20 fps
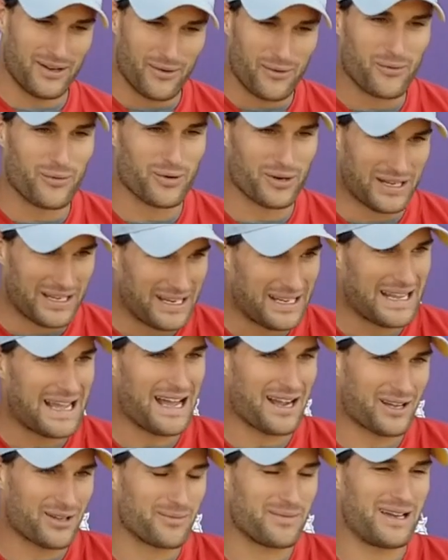We're getting
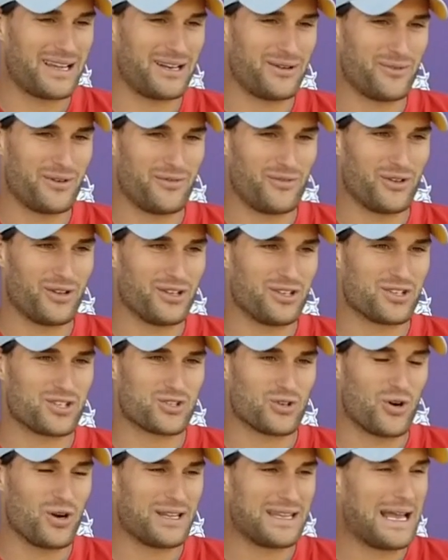acclimated. We've really
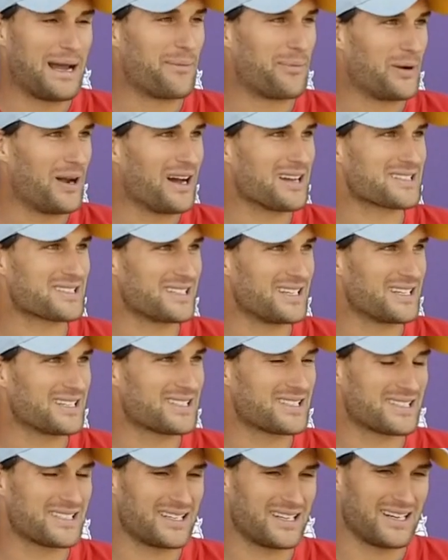enjoyed that
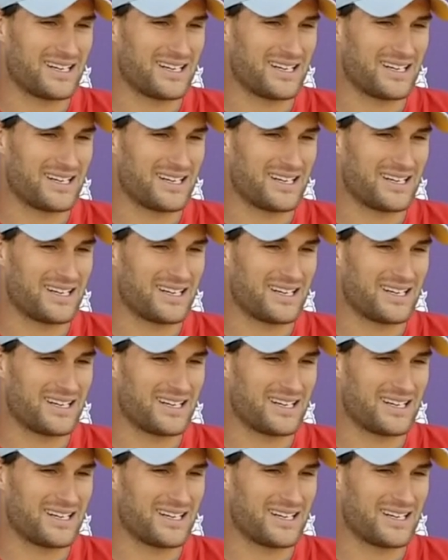process.